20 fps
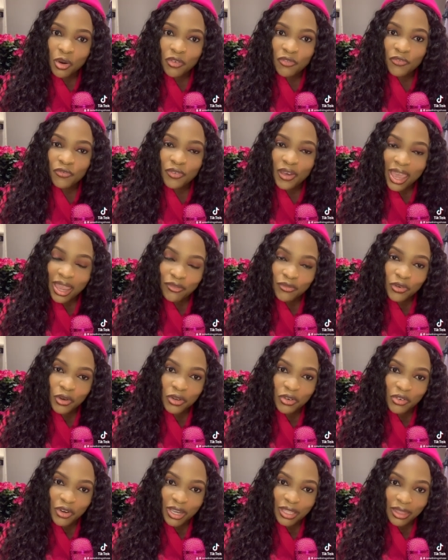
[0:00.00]
of
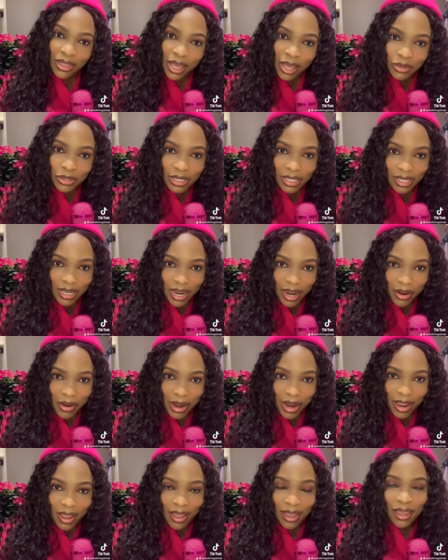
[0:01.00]
500,000
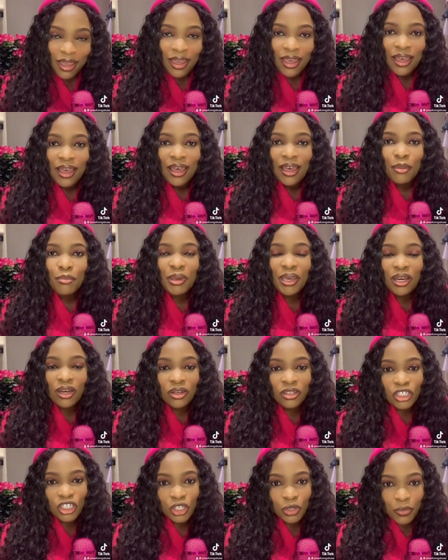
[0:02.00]
naira
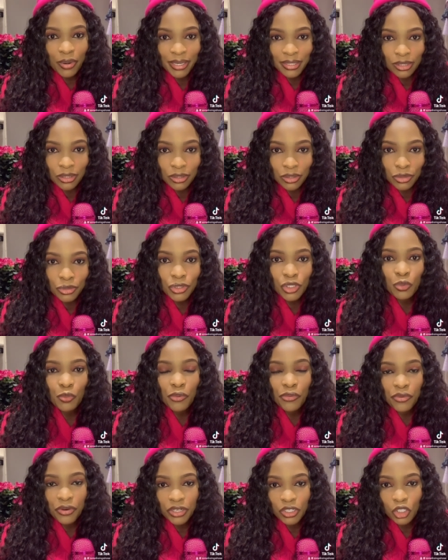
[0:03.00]
because she went to do
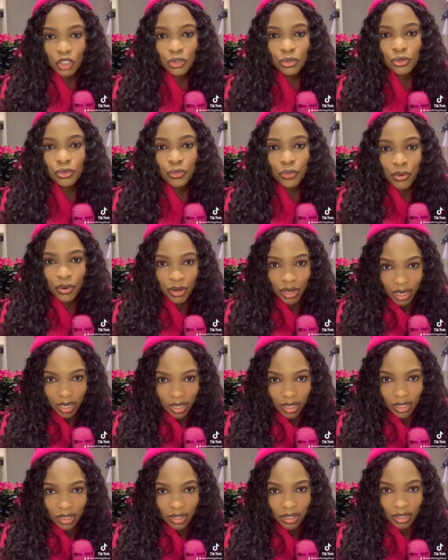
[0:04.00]
spiritual
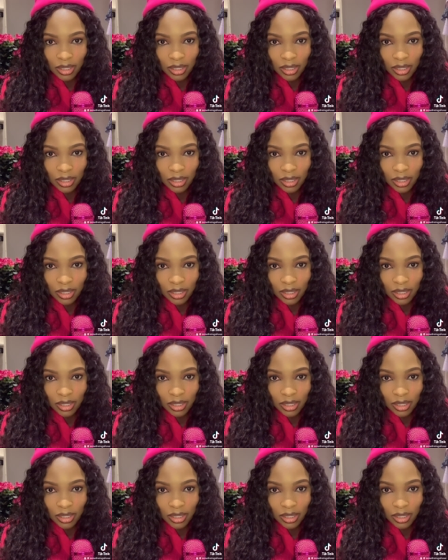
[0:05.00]
work.